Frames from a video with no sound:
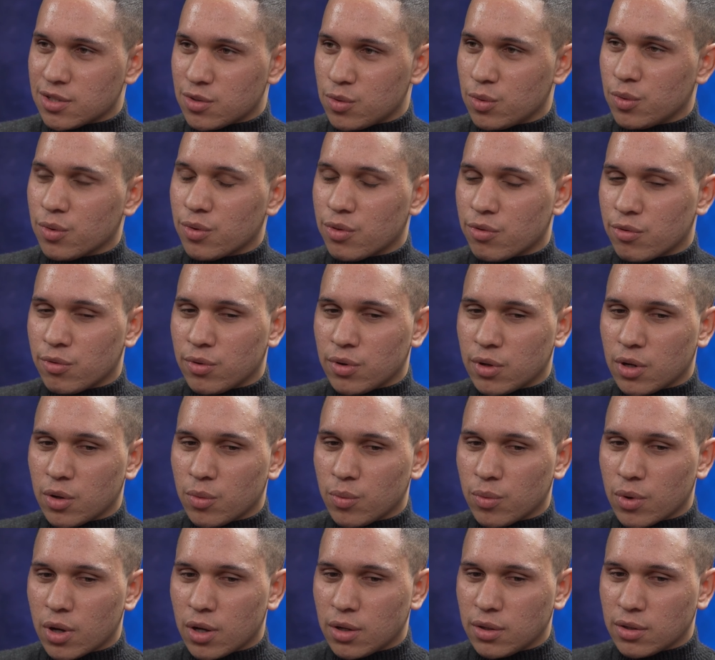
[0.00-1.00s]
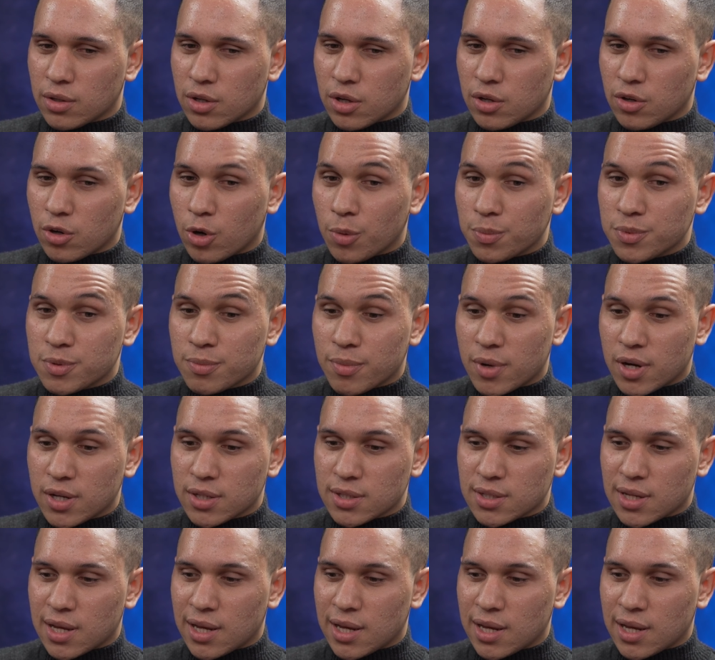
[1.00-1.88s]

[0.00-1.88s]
thought through and optimized.